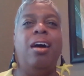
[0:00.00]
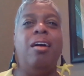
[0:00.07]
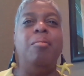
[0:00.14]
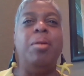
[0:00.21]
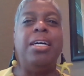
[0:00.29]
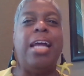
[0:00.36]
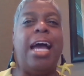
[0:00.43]

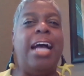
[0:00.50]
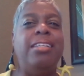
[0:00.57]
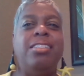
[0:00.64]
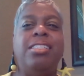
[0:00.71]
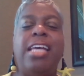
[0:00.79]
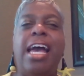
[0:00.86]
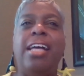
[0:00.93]
But I
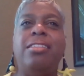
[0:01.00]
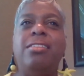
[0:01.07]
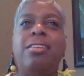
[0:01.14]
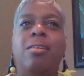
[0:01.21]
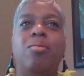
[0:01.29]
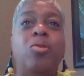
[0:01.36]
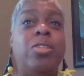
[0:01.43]
just had
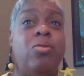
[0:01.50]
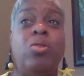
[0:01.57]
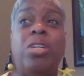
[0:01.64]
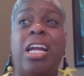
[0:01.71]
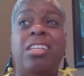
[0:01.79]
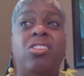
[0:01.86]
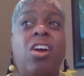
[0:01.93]
some,
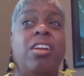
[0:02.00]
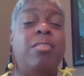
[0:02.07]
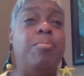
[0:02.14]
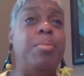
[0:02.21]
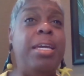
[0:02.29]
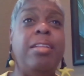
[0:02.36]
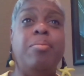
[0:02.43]
when I started
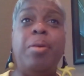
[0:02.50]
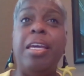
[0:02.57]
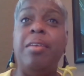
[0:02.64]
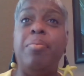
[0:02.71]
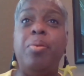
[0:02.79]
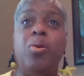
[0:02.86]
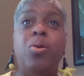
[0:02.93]
meeting
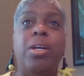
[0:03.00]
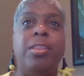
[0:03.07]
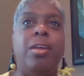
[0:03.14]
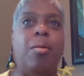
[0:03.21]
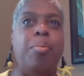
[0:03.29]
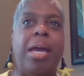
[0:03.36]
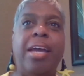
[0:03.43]
people and
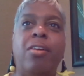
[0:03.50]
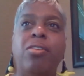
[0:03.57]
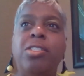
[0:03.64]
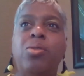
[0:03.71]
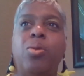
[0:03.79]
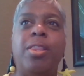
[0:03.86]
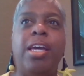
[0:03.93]
their
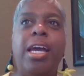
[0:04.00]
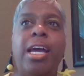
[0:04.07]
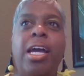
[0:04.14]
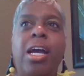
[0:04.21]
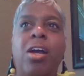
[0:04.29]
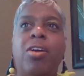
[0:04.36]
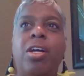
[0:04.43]
parents were
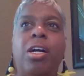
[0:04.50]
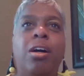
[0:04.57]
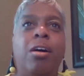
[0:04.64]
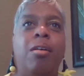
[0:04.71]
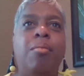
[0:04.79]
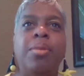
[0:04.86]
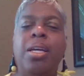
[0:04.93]
there,
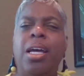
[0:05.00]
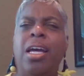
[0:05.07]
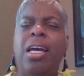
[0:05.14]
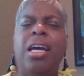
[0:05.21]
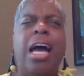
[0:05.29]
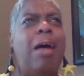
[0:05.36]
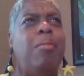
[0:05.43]

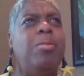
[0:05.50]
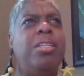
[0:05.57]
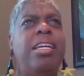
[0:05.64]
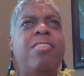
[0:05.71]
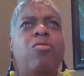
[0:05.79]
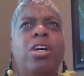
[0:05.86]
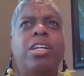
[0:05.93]
I
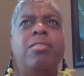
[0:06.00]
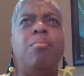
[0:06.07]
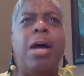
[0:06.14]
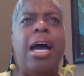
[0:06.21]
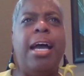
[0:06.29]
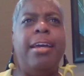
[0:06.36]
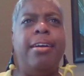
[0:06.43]
believe one of
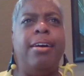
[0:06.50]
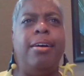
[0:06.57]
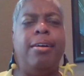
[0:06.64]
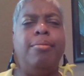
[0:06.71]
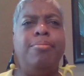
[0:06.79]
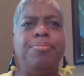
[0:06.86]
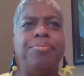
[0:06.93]

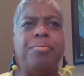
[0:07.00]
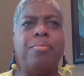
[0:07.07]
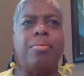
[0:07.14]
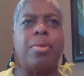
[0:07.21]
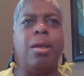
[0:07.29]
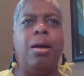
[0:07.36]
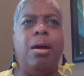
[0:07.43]
my
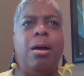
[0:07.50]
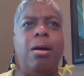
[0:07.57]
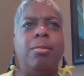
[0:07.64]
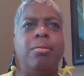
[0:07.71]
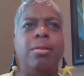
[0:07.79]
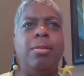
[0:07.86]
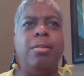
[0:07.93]

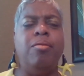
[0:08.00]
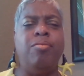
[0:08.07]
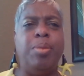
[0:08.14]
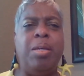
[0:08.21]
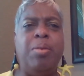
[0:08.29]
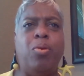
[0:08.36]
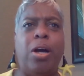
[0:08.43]

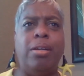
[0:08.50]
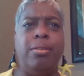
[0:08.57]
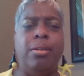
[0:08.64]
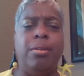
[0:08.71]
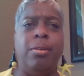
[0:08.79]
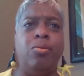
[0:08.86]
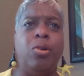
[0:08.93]
people,
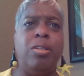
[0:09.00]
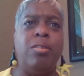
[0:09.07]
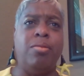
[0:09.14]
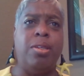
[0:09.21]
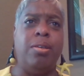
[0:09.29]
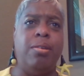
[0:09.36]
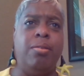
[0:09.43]
one
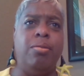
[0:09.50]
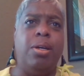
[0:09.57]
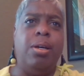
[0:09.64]
of the